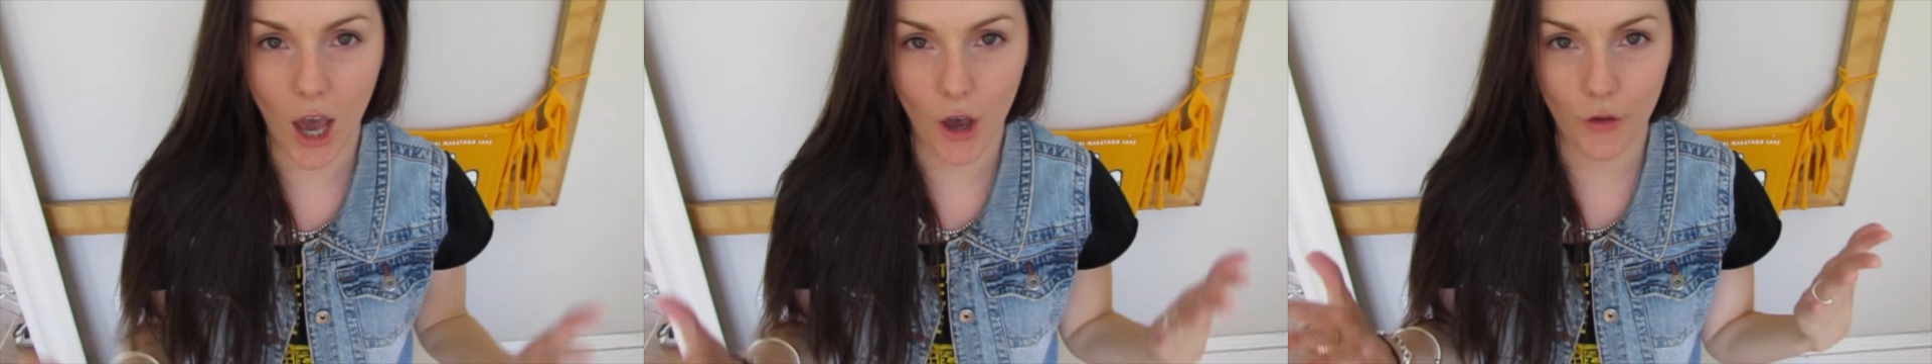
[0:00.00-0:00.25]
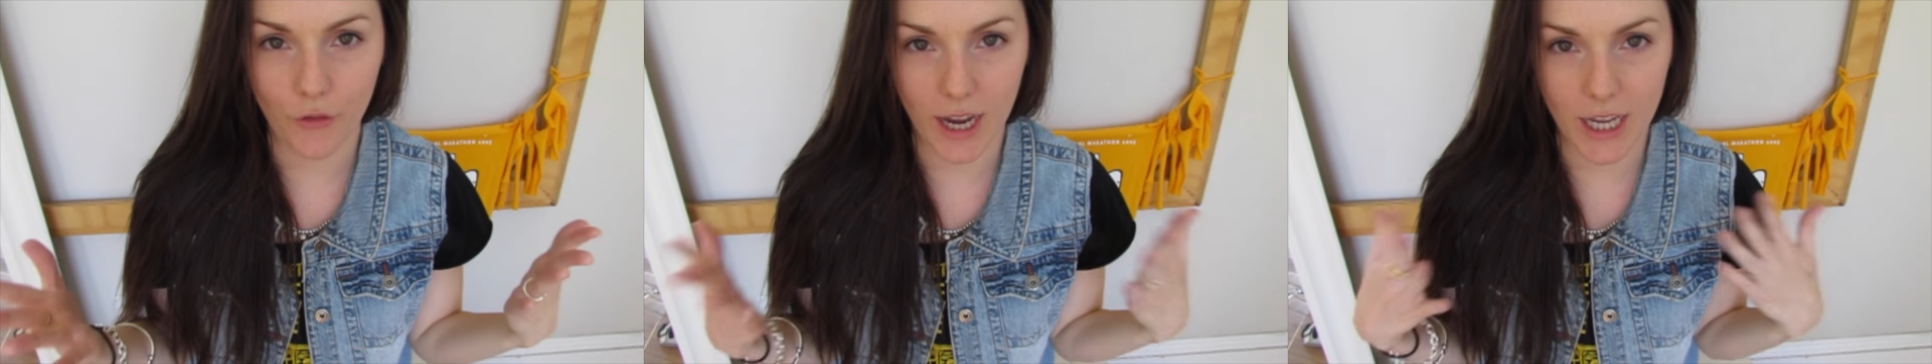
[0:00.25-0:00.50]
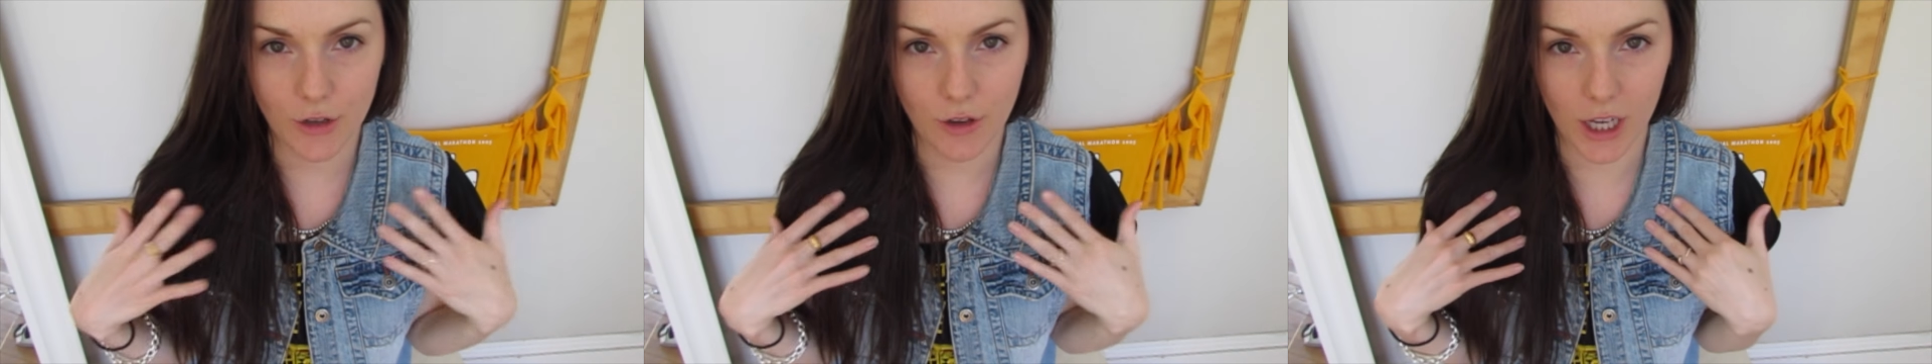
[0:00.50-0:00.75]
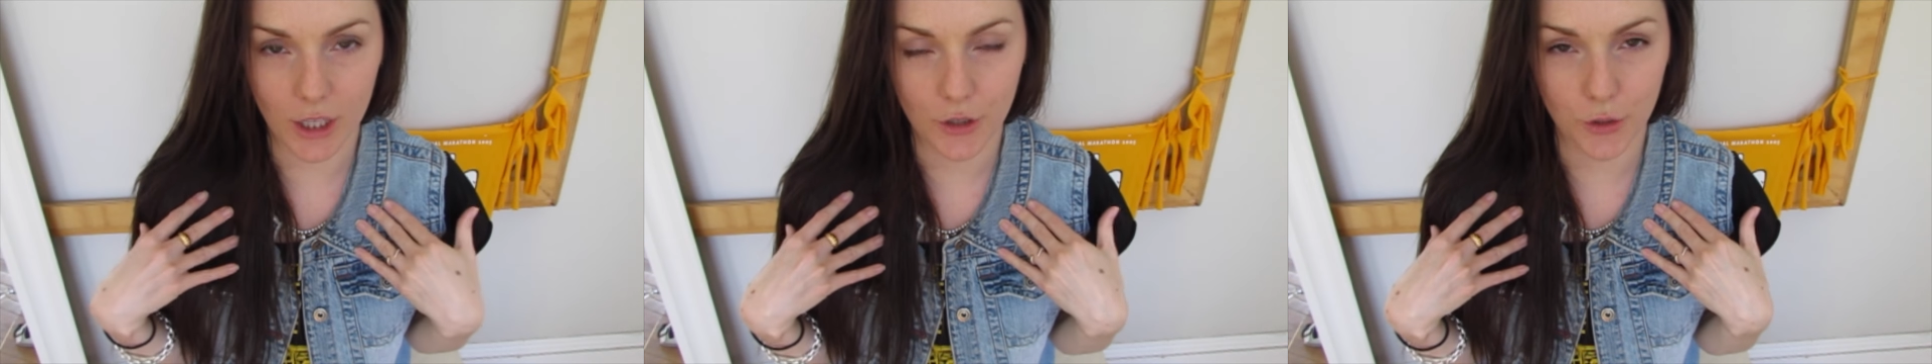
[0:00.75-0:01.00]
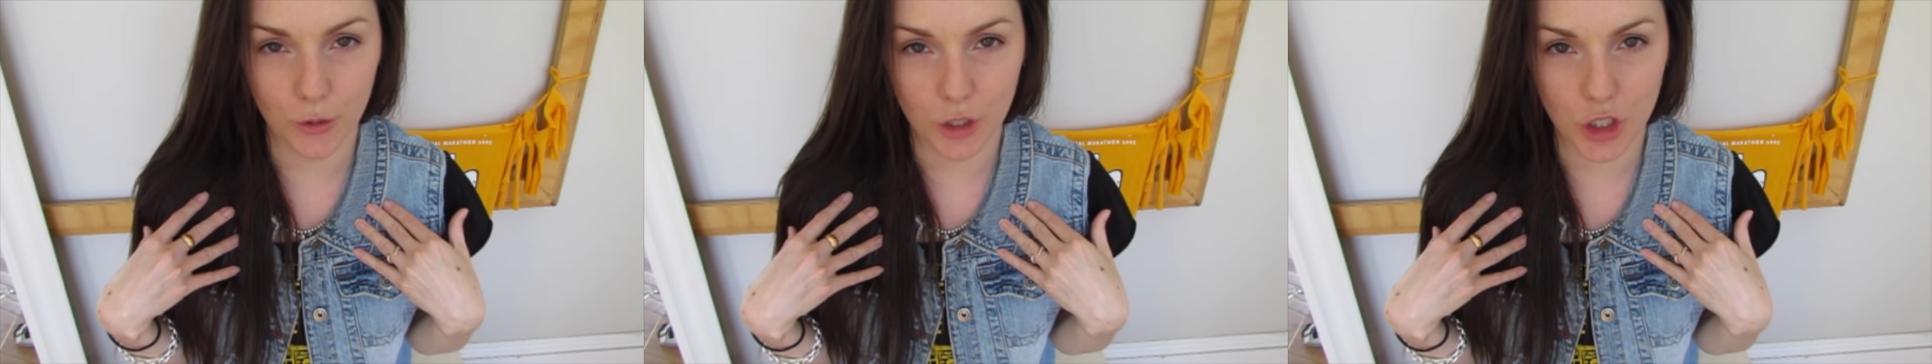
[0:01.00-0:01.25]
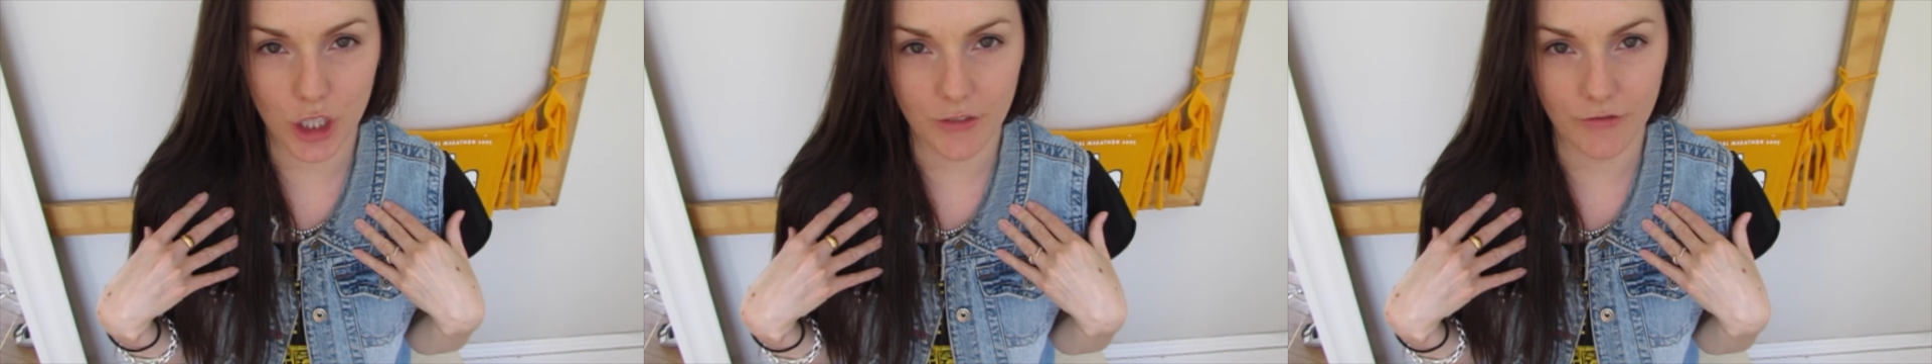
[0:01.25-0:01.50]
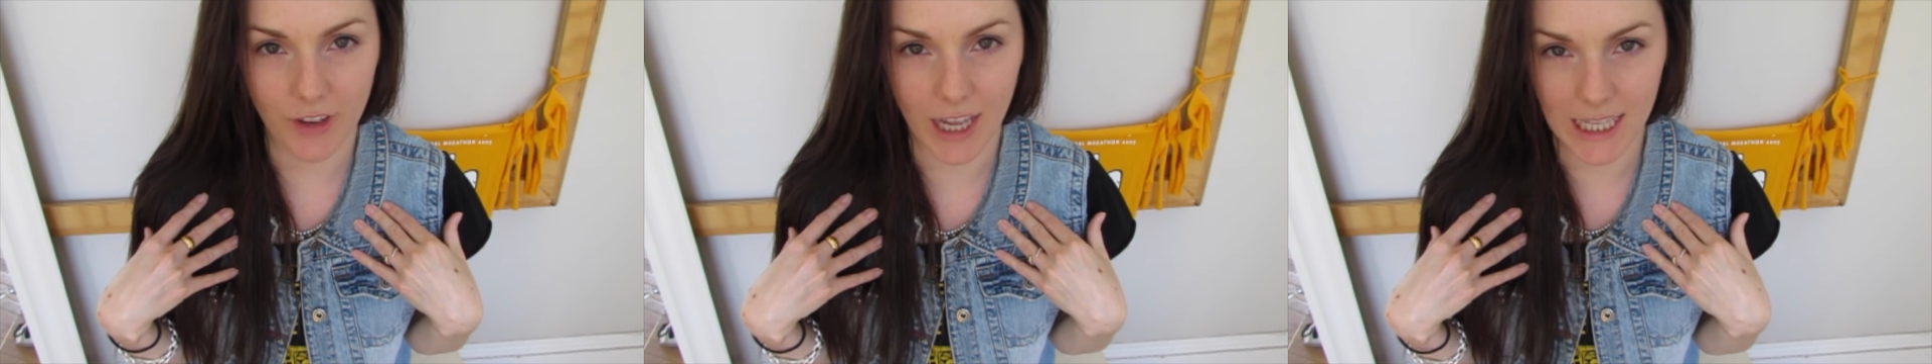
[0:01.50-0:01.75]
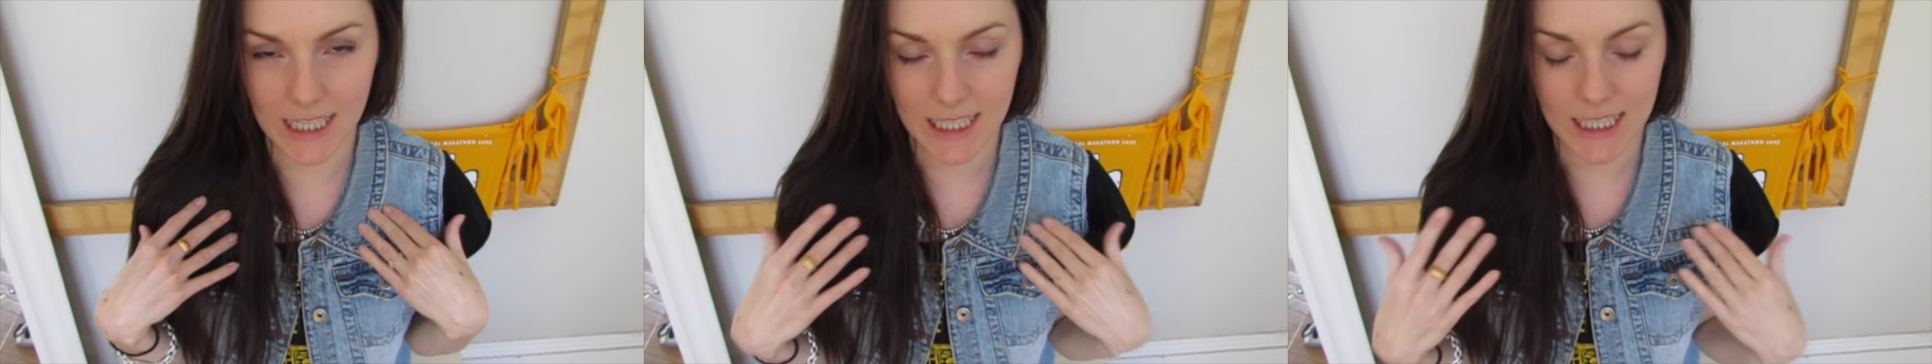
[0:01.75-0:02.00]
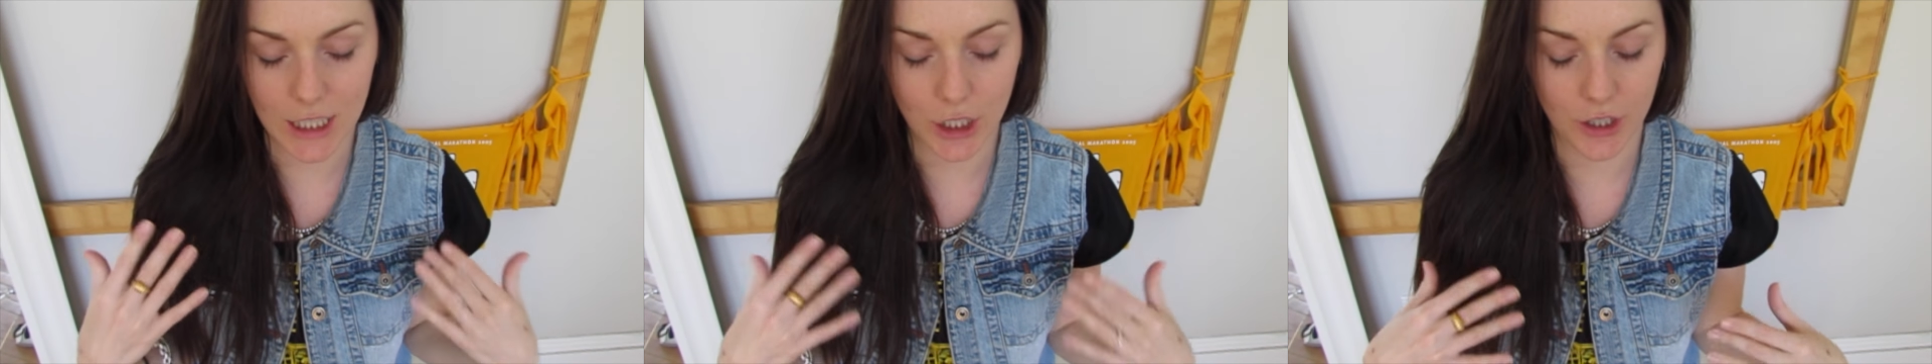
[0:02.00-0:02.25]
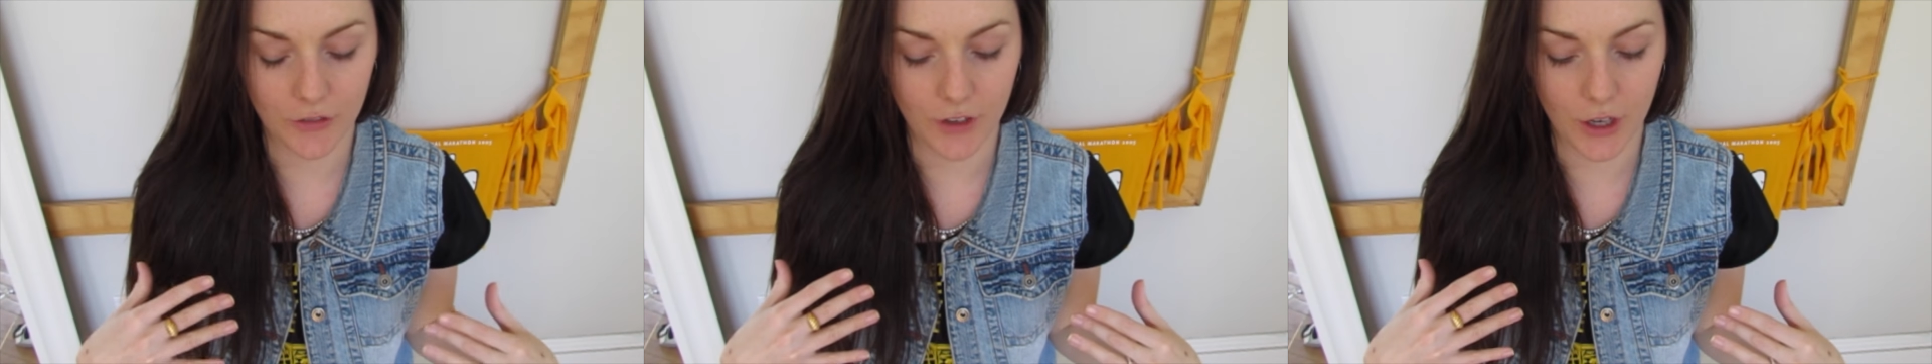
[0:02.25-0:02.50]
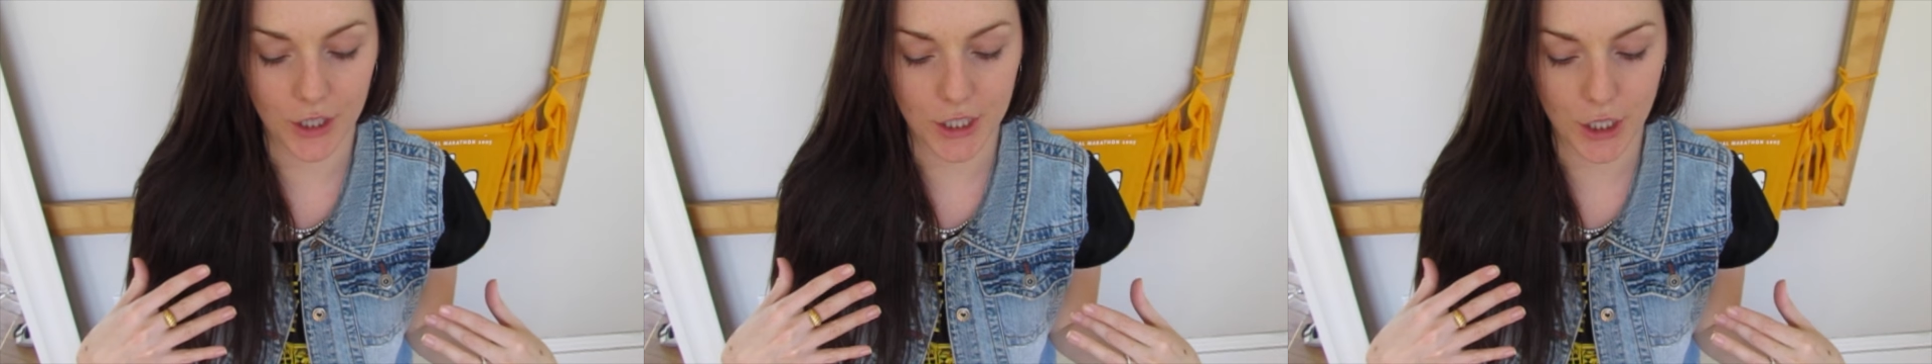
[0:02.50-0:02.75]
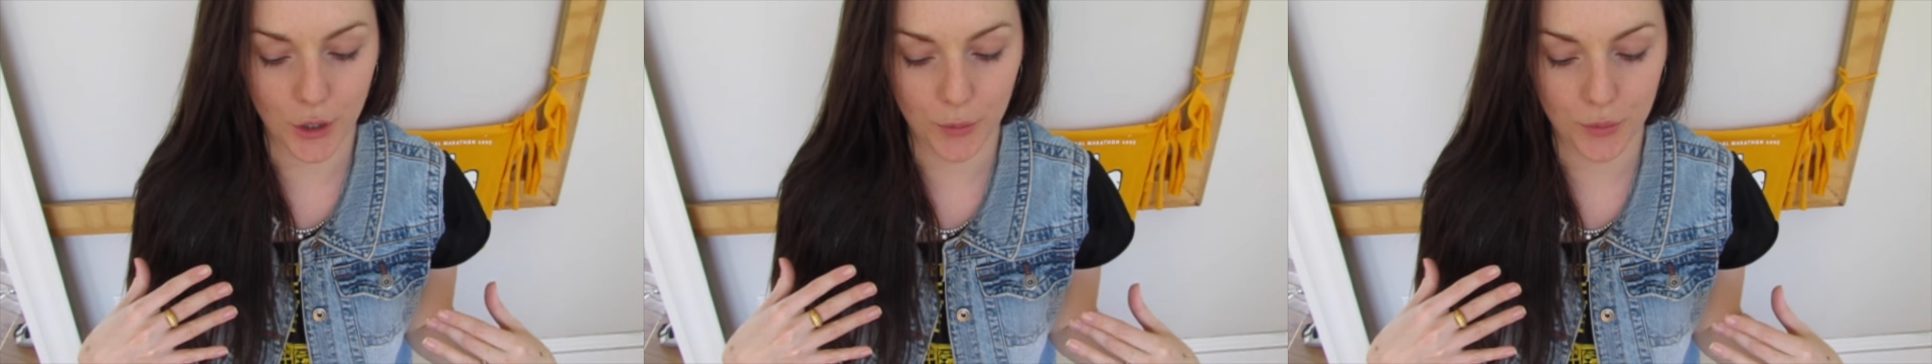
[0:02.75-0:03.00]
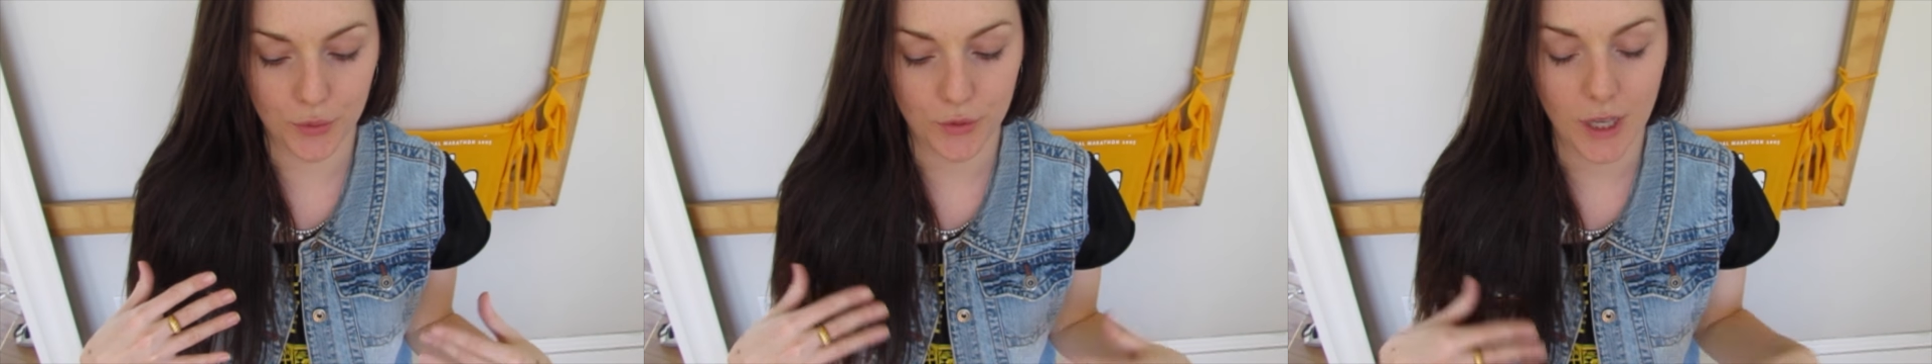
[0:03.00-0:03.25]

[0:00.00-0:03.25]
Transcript: Alright, you got your cool jean vest, looking very dope.